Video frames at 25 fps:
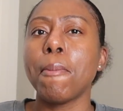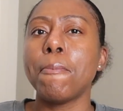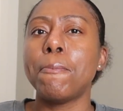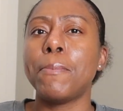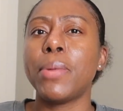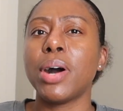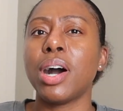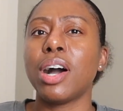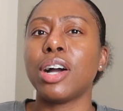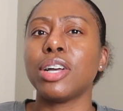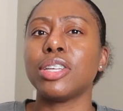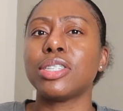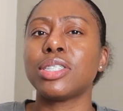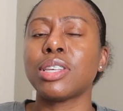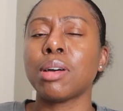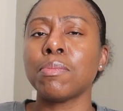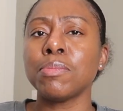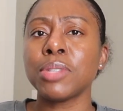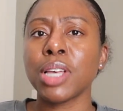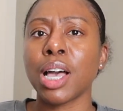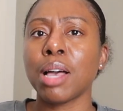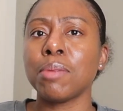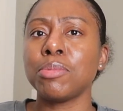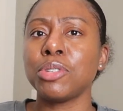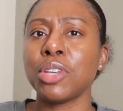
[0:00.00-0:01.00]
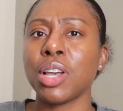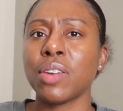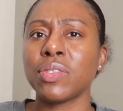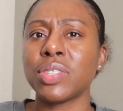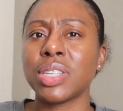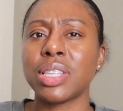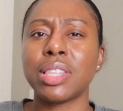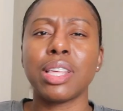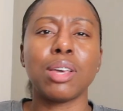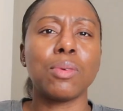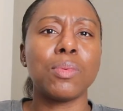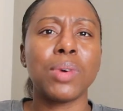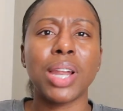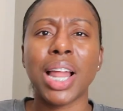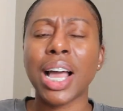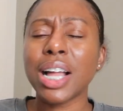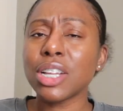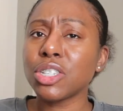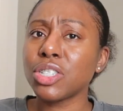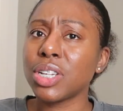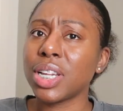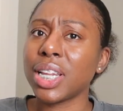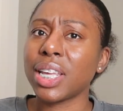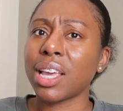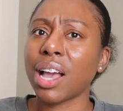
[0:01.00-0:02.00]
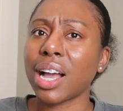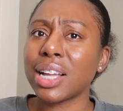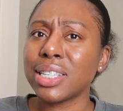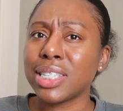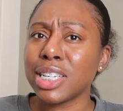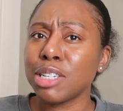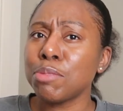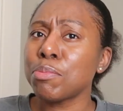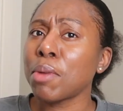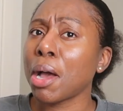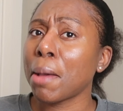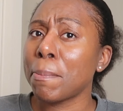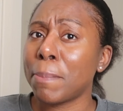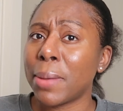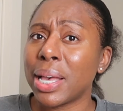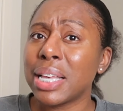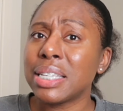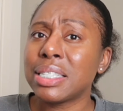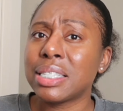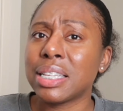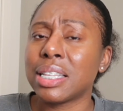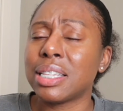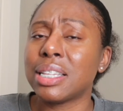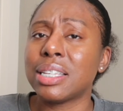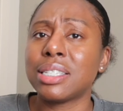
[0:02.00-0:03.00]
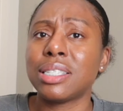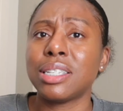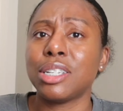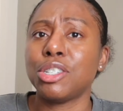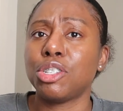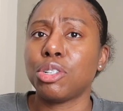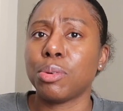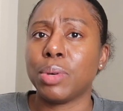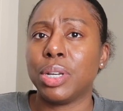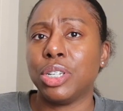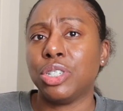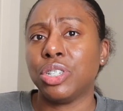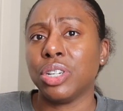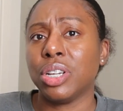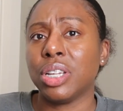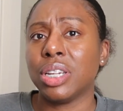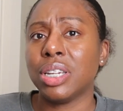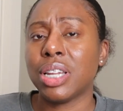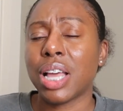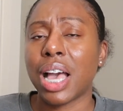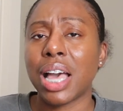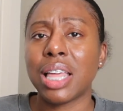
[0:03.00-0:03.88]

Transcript: But sometimes you have to think, well, actually, I did my best in this situation,